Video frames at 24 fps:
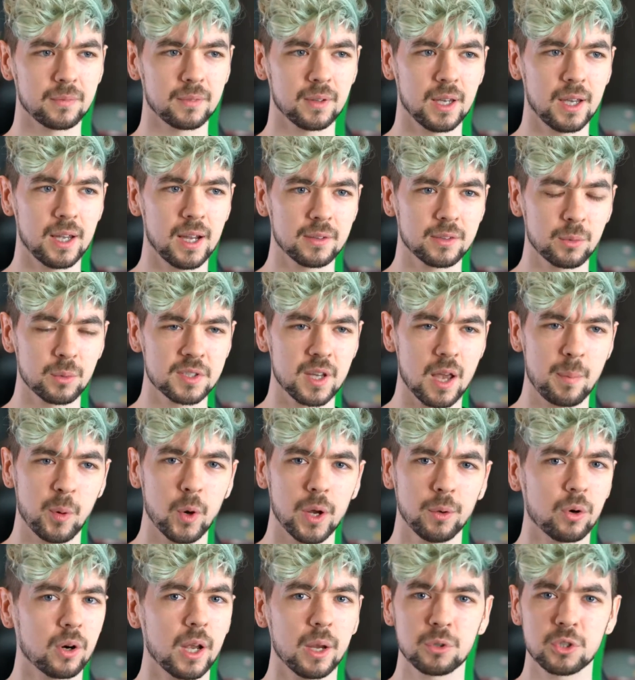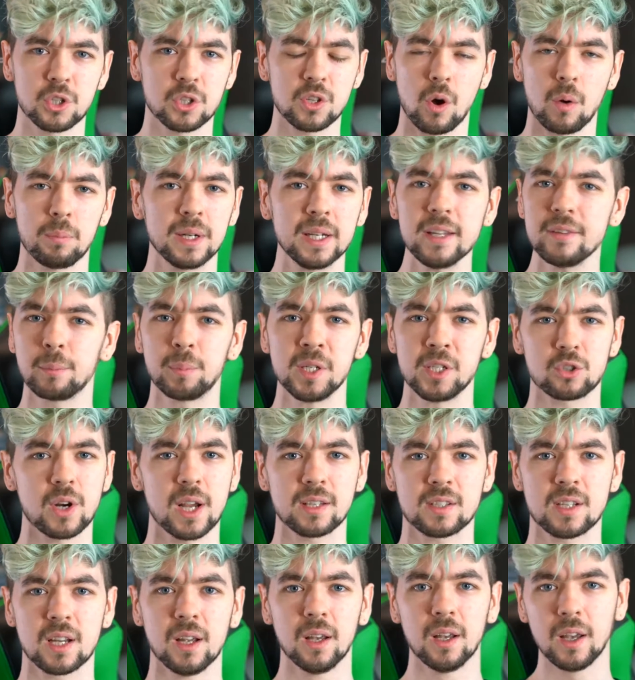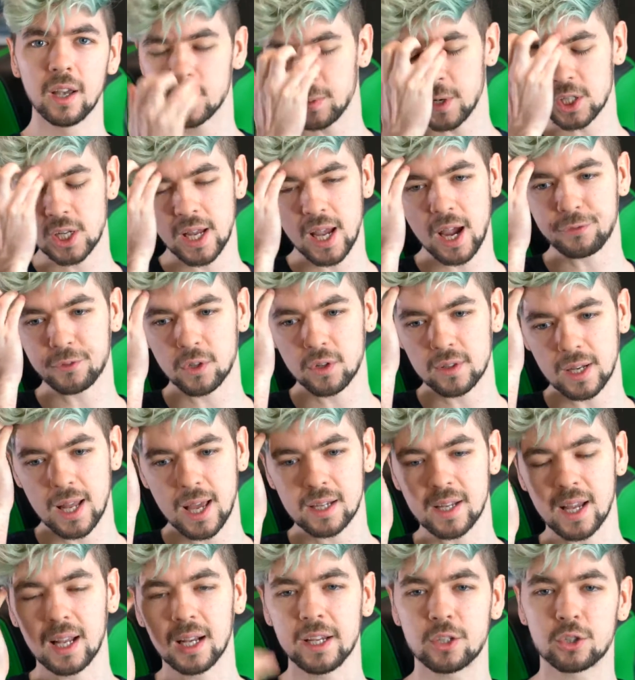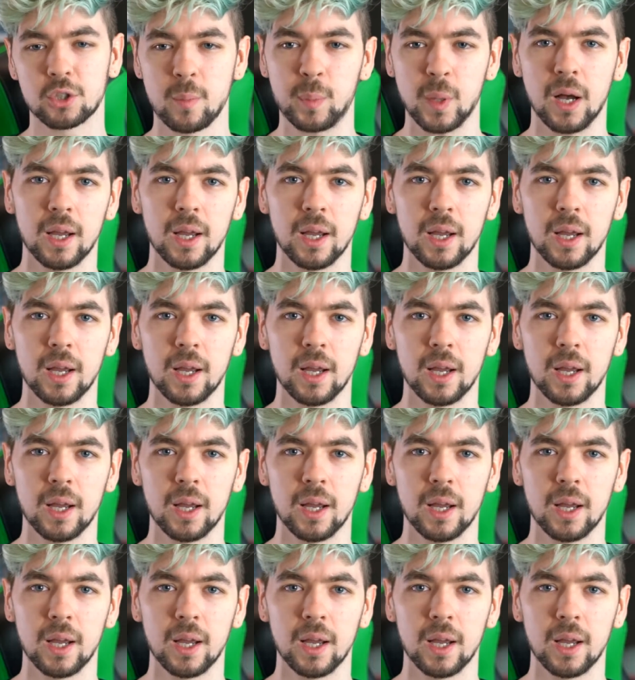There was a point where I was just unbelievably stressed, especially after the last LA trip.